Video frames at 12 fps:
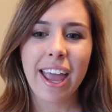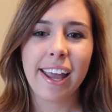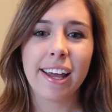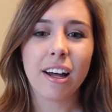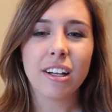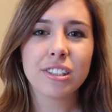
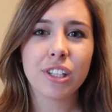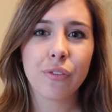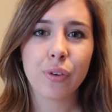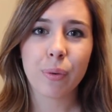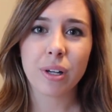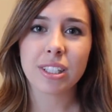And also,
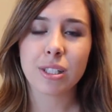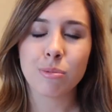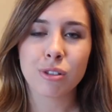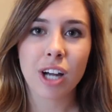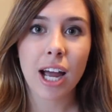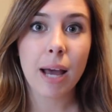if you want to
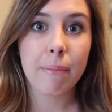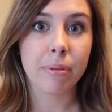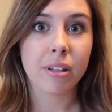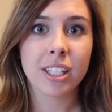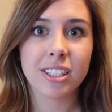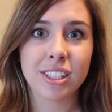subscribe,
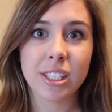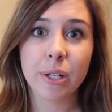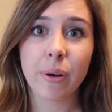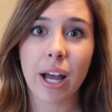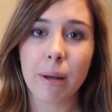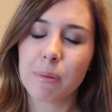please do.
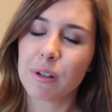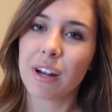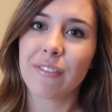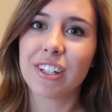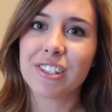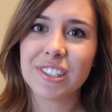I upload
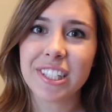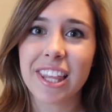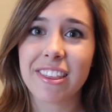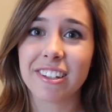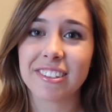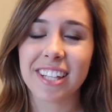every Tuesday,
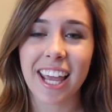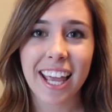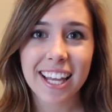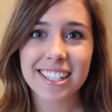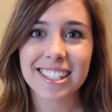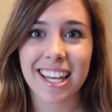Thursday,
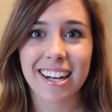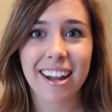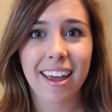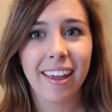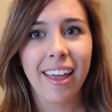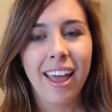and
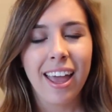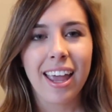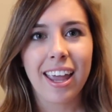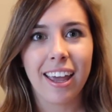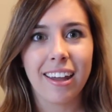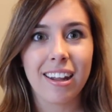Sunday.
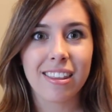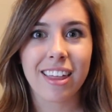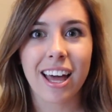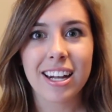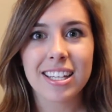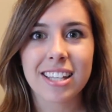And
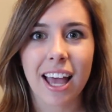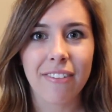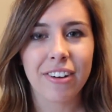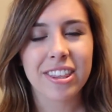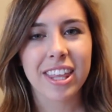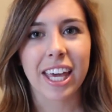that is
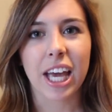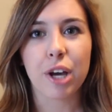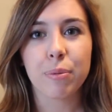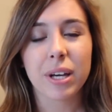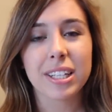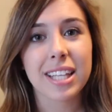everything. I
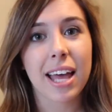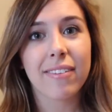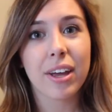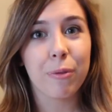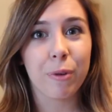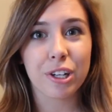hope you guys have
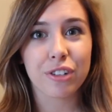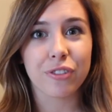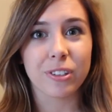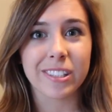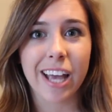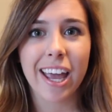a
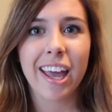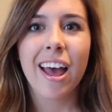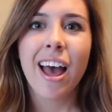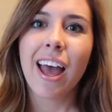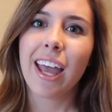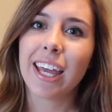wonderful day,
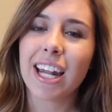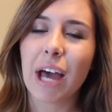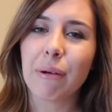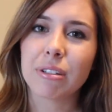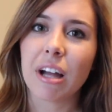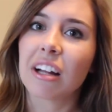and
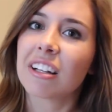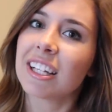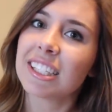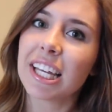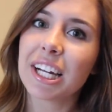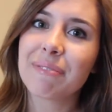I will talk to you
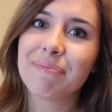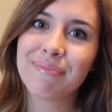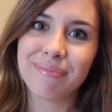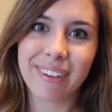guys later.